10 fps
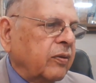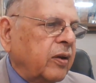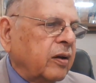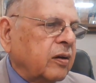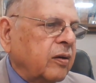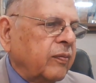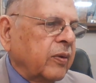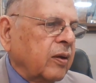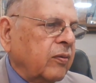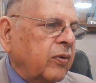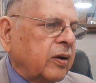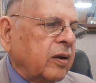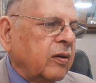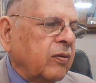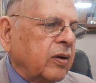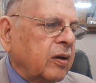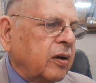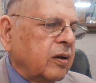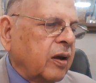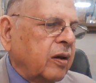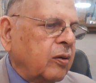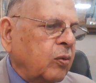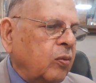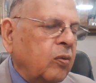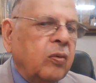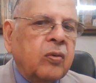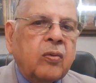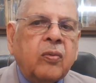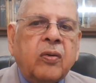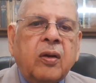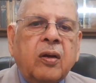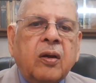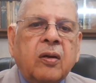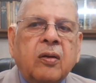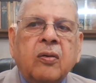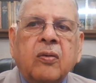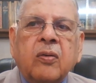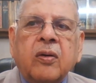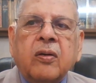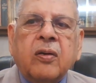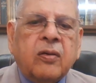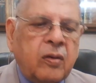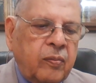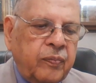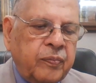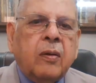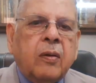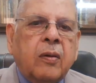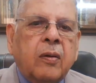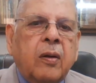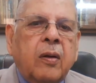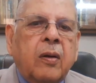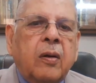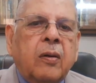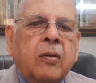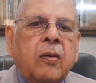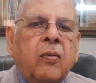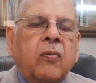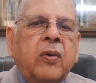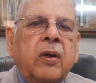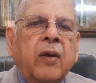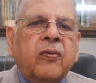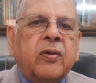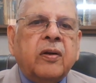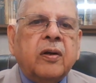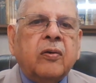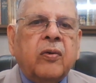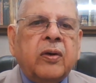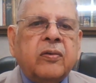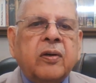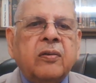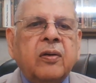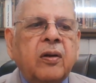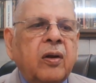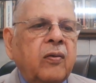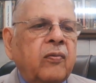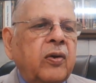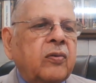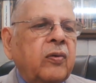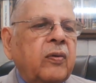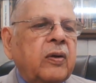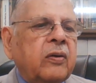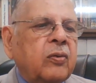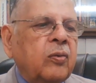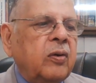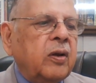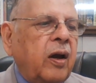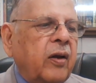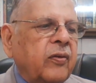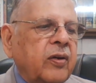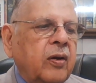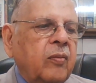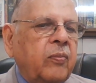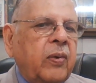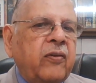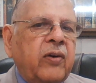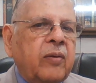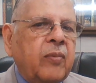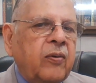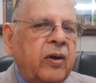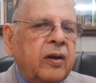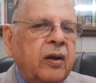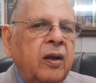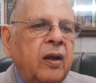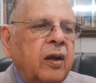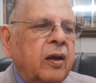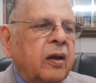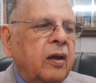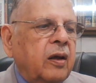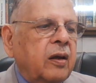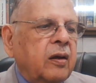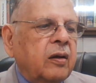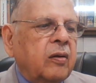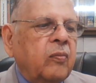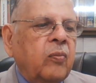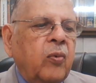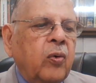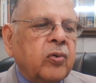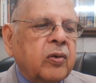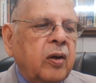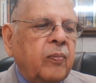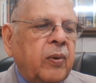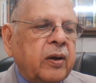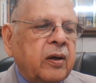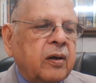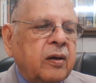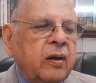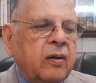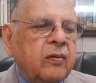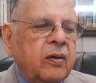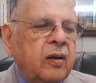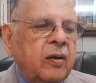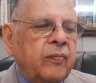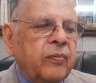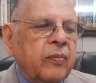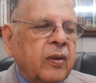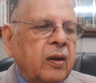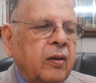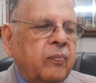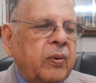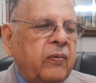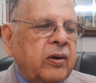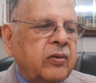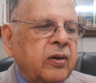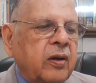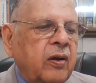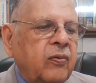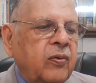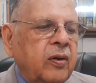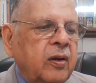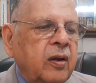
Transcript: that what it can do to the urinary system. Now we have certain questions which we will slowly answer one by one. Most importantly is the prevention of